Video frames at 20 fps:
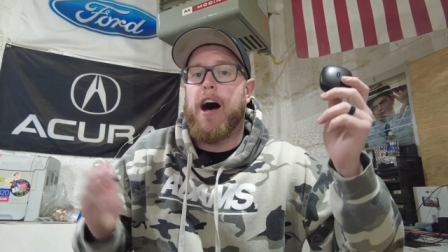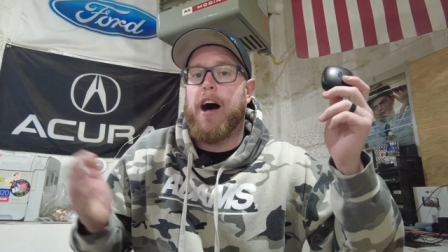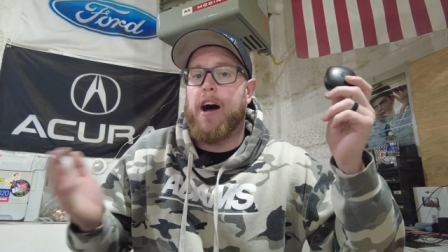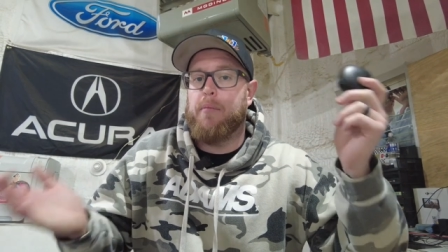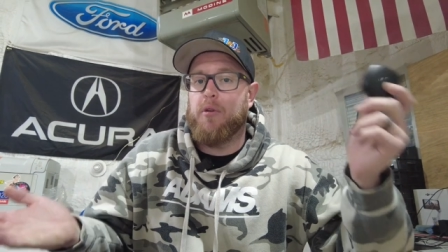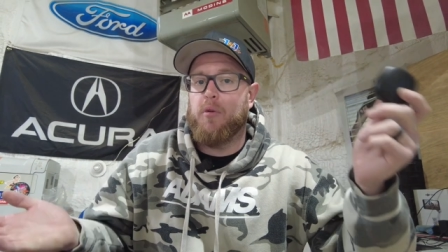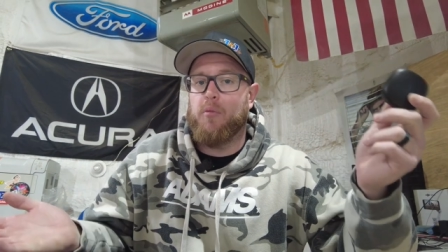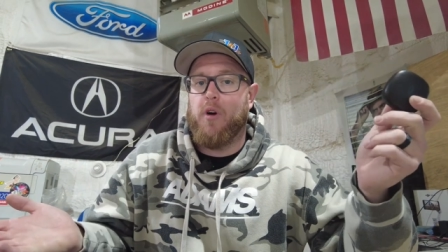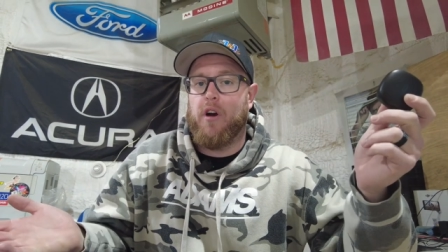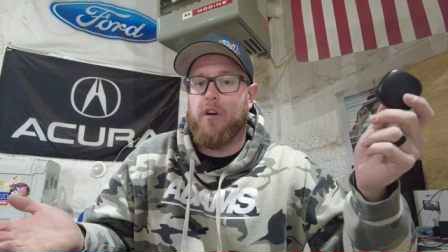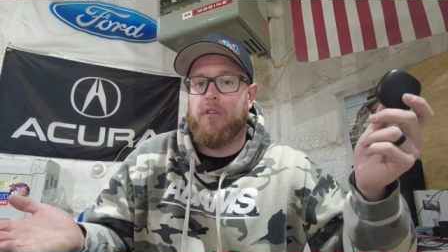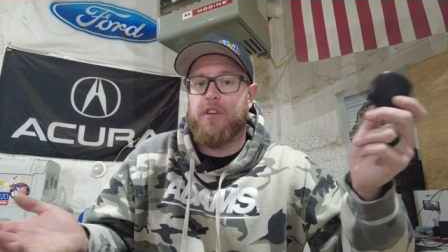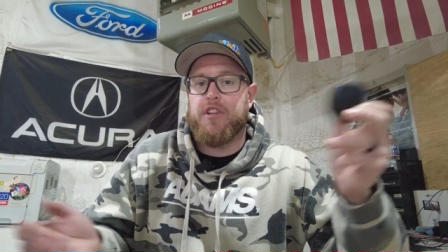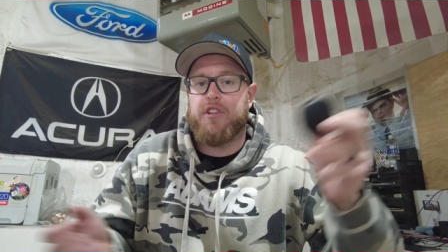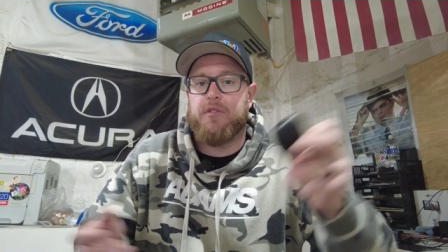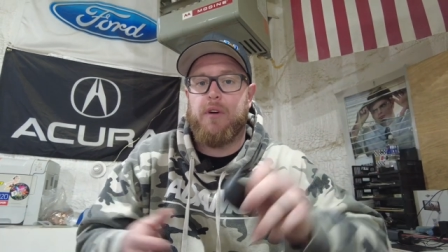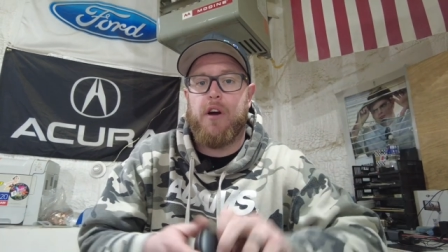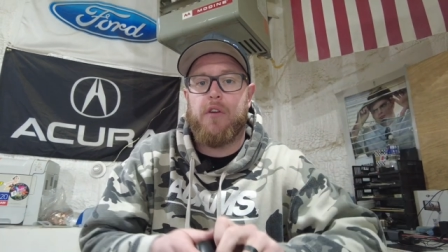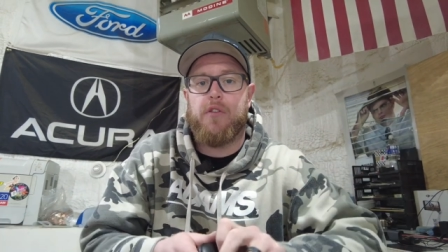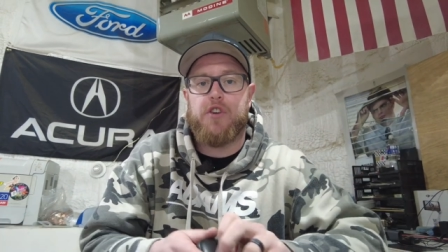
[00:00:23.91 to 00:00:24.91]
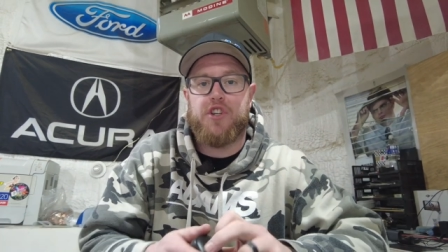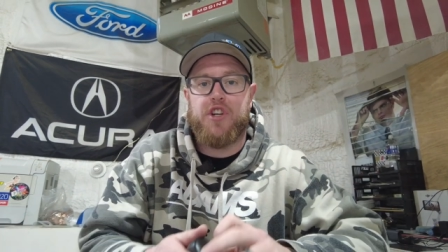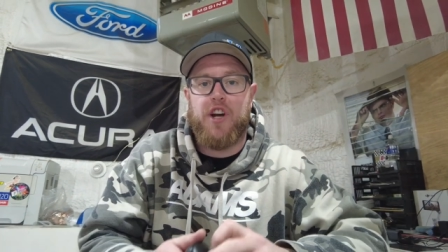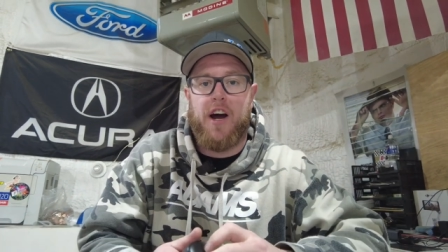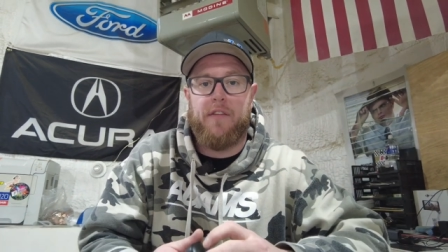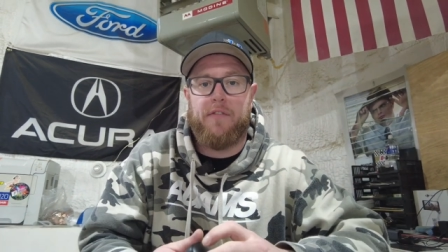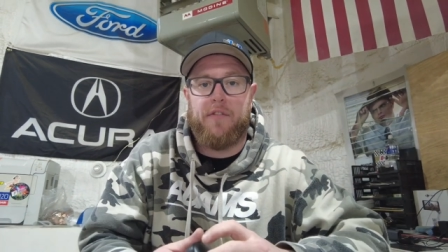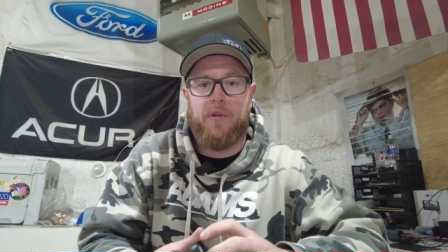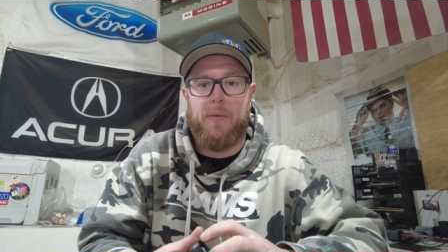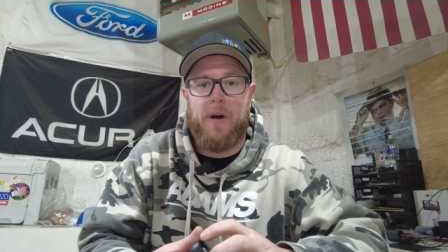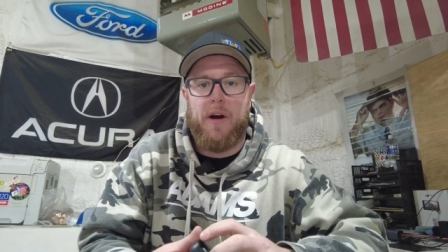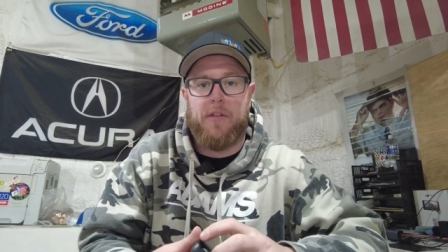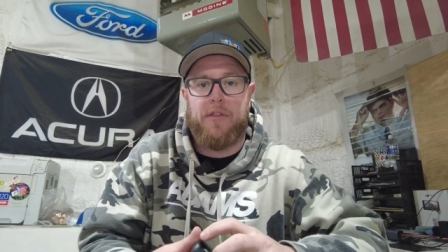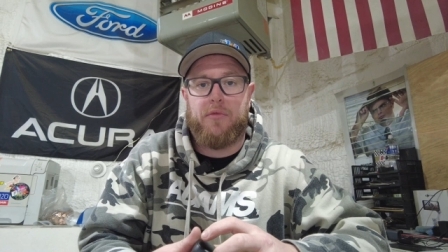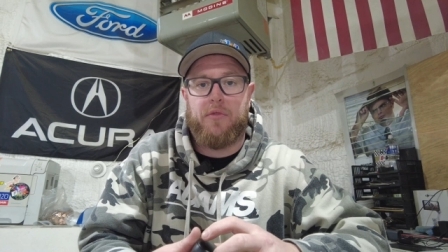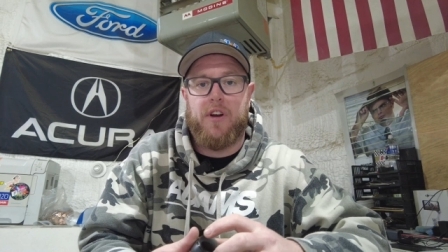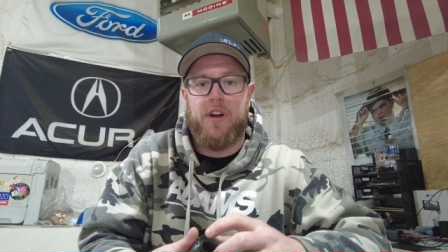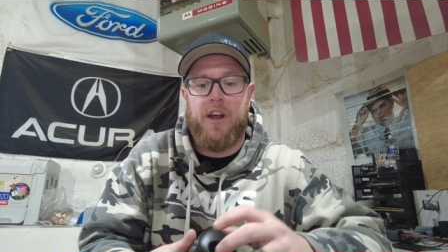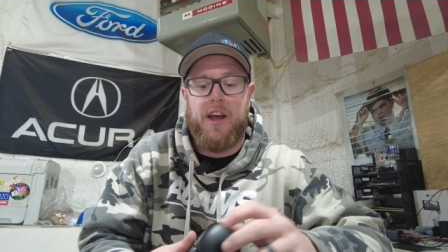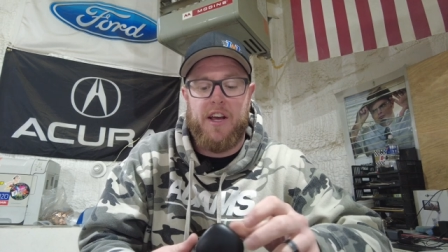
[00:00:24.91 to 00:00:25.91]
I've been wearing these around the shop for about
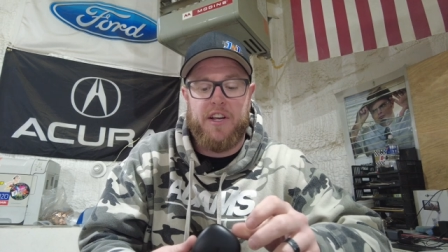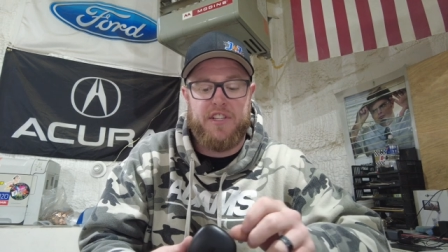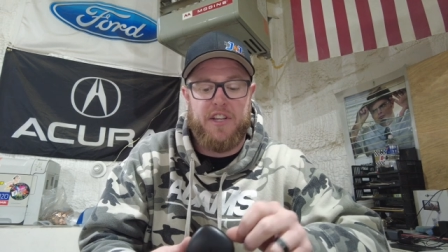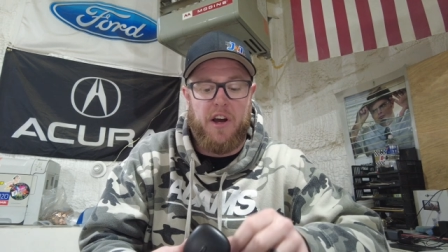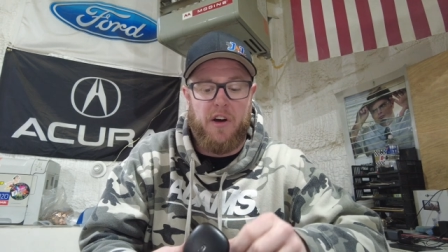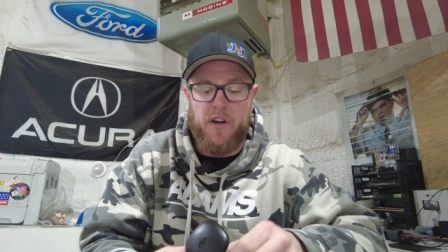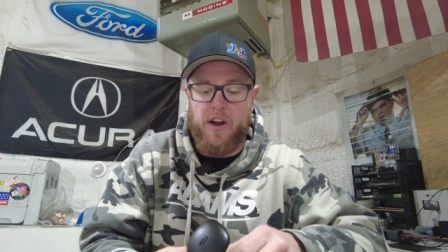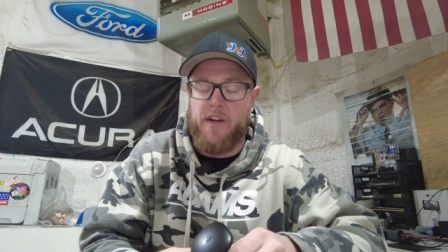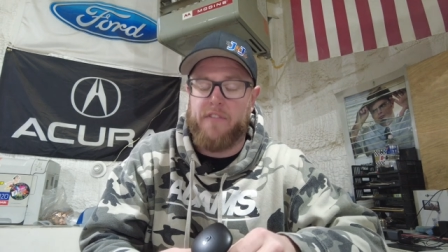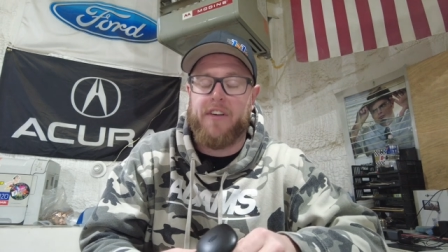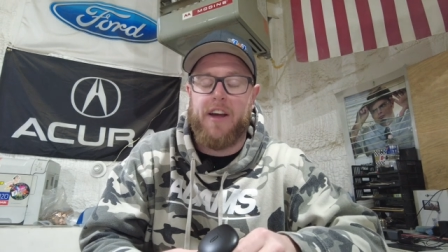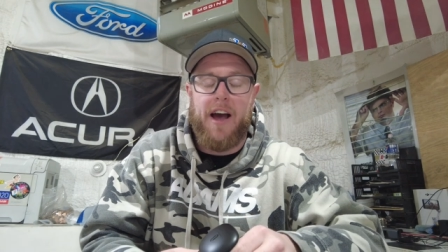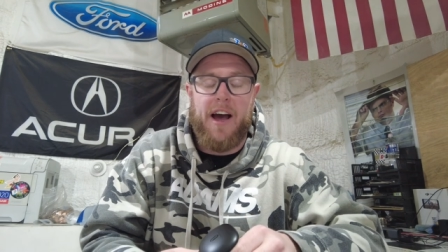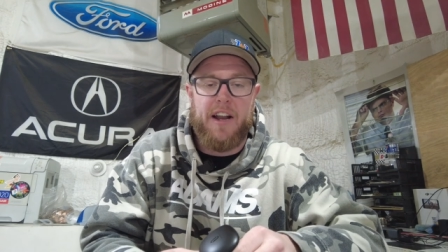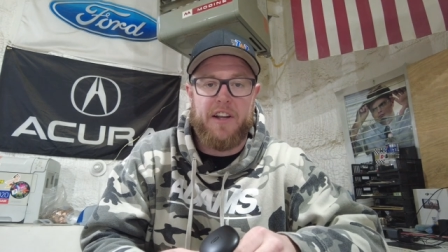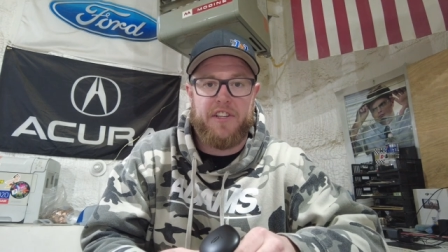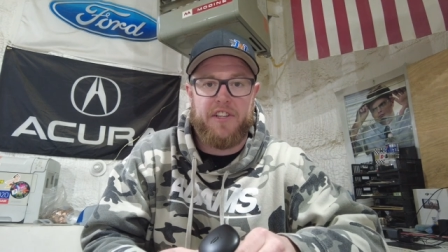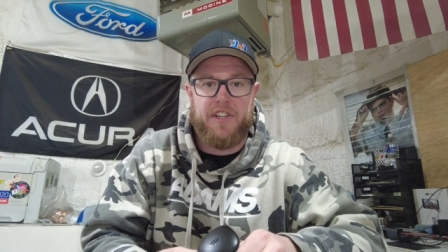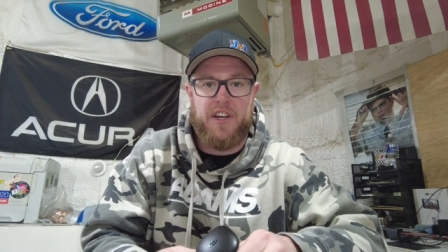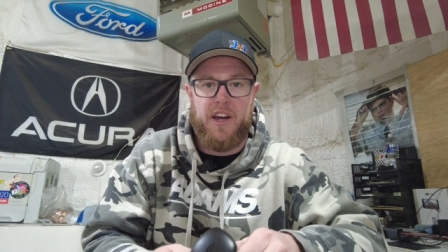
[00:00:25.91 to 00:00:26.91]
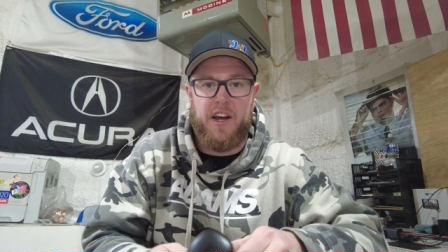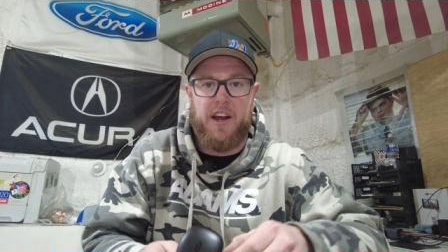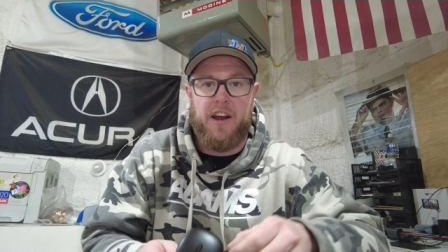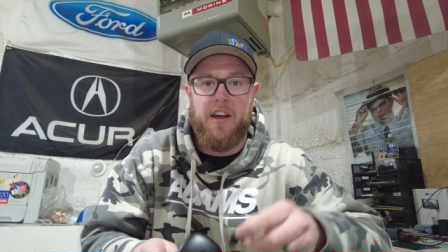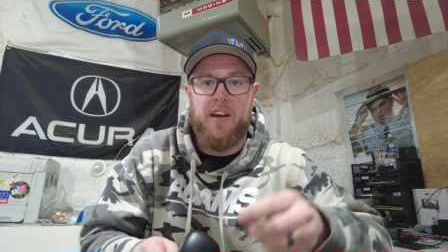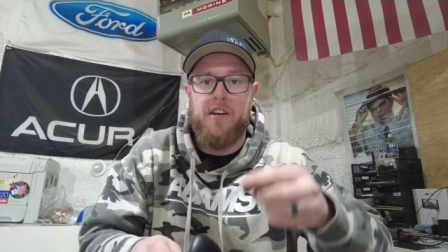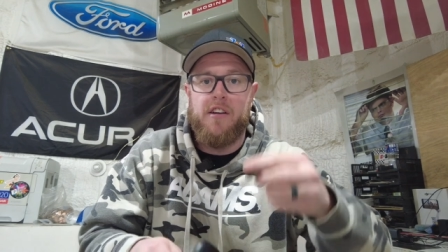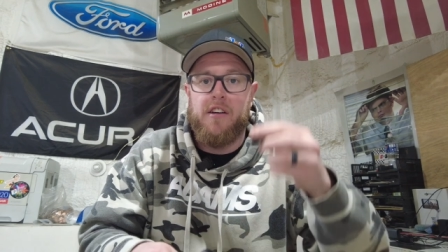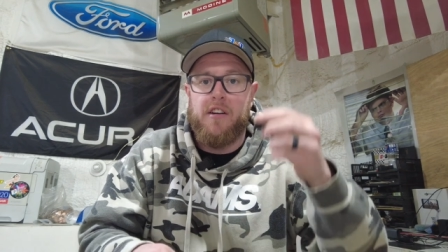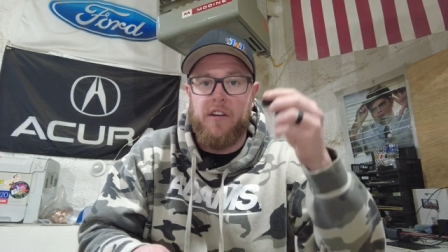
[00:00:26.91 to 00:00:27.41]
3 days now, and I've gotta say,